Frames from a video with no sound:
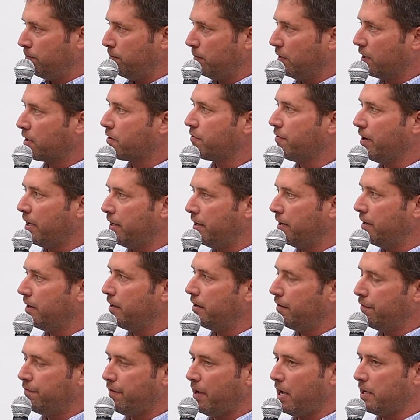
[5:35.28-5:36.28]
accredited
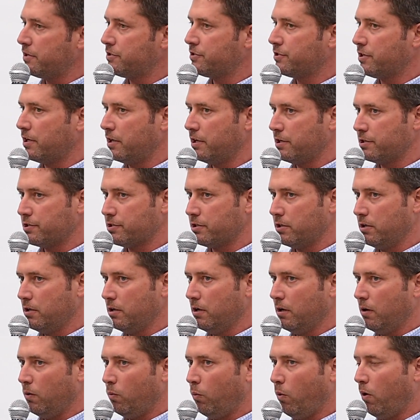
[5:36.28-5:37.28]
investors
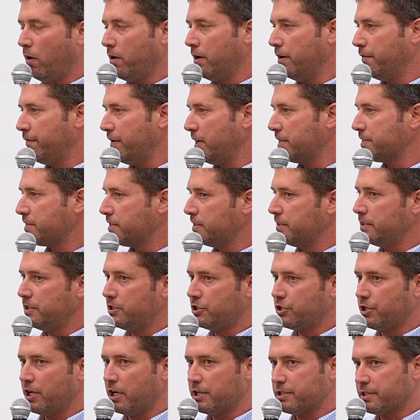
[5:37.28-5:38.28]
want to invest in
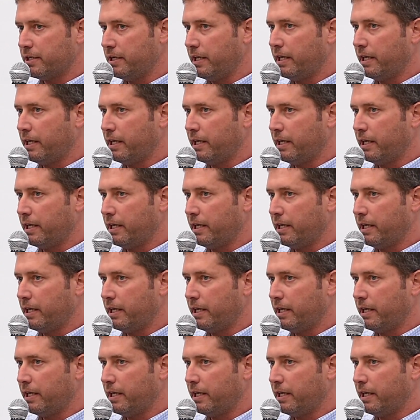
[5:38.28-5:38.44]
these shares,